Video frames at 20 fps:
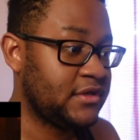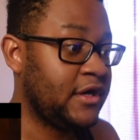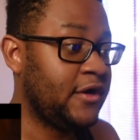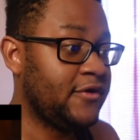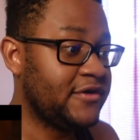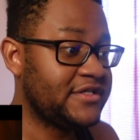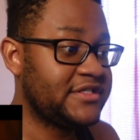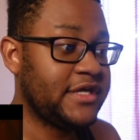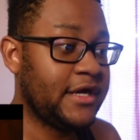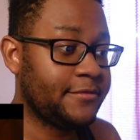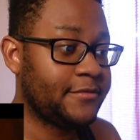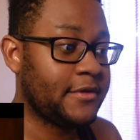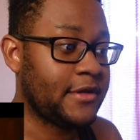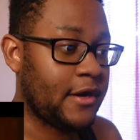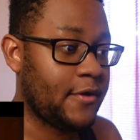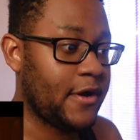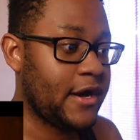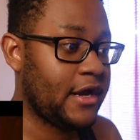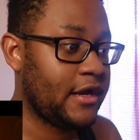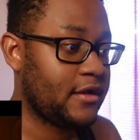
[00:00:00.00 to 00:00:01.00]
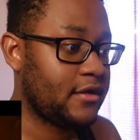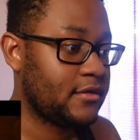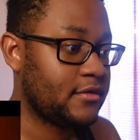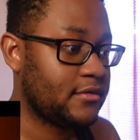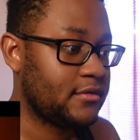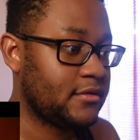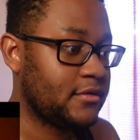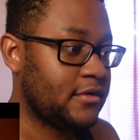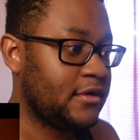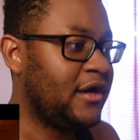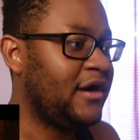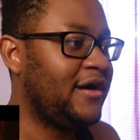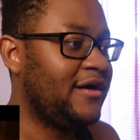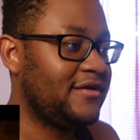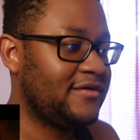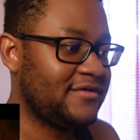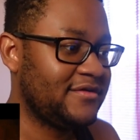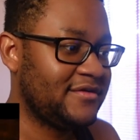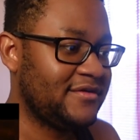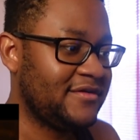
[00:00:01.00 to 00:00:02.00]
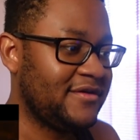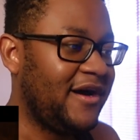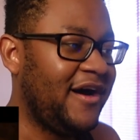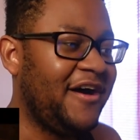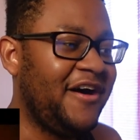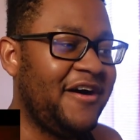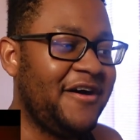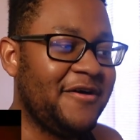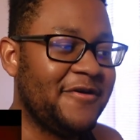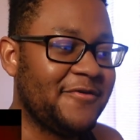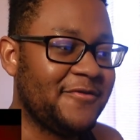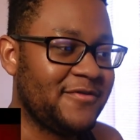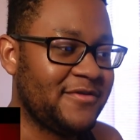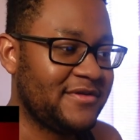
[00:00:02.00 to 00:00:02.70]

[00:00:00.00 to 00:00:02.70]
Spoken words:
Yo, it's something, all right. Oh!